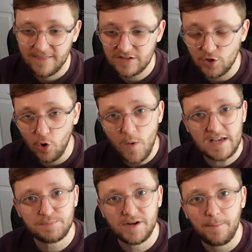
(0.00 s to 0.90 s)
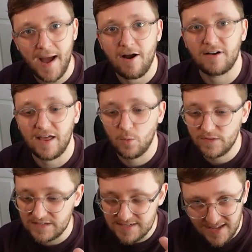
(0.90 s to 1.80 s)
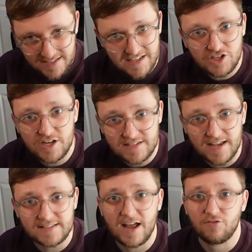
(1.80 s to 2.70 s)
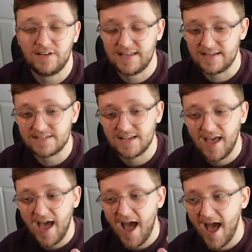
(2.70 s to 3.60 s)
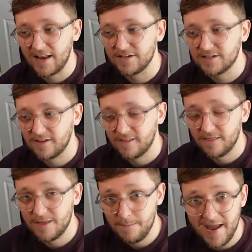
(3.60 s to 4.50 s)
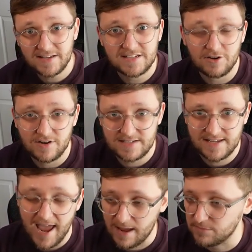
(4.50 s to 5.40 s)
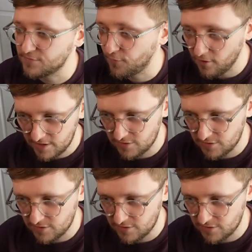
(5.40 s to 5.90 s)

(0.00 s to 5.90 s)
there's always been a parallel with the TCG sets that release and the main series games. For